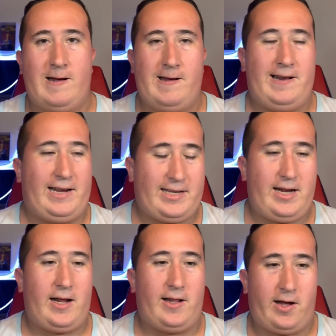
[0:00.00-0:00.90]
And I
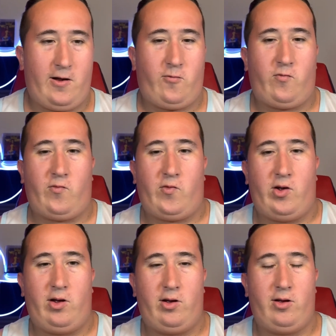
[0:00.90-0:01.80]
get a lot of
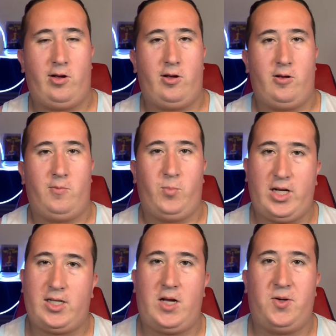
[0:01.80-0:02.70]

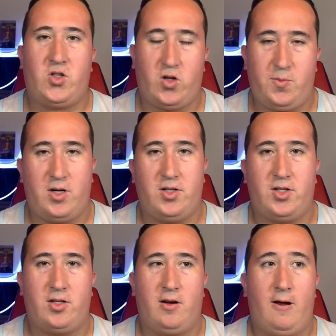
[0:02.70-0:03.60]
big timer
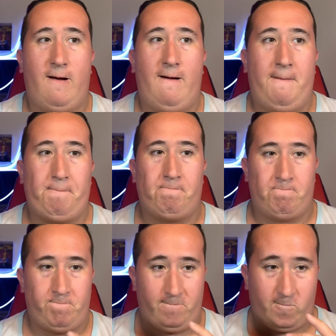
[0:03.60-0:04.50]
streamers
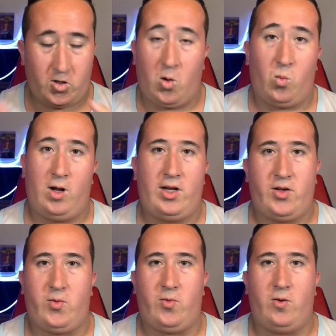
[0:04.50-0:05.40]
don't want to
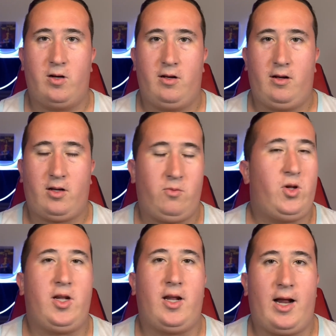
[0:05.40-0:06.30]
do a
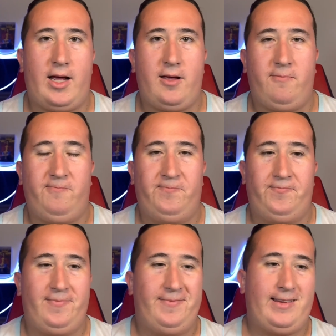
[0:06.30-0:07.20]
community night
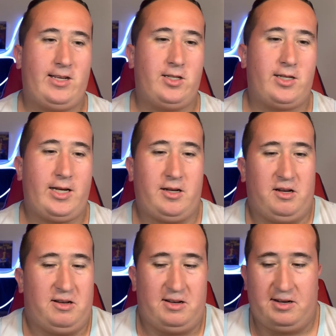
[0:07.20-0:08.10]
because it's like
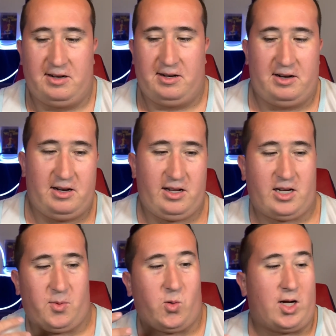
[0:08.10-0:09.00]
you
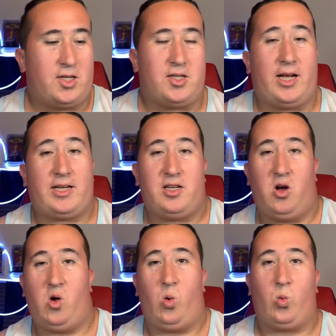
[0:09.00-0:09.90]
come across as like,
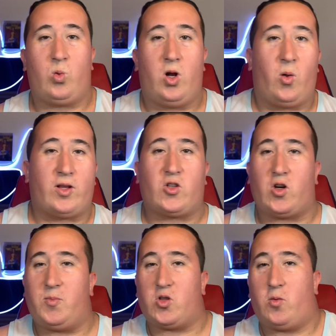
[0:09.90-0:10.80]
oh, the
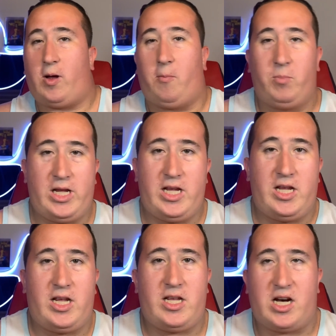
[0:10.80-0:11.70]
stream is all about
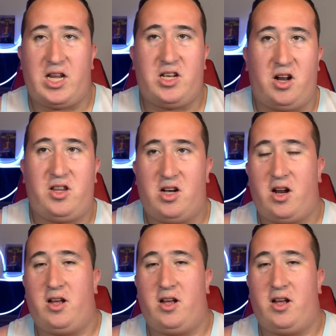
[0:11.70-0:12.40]
me, yada yada yada.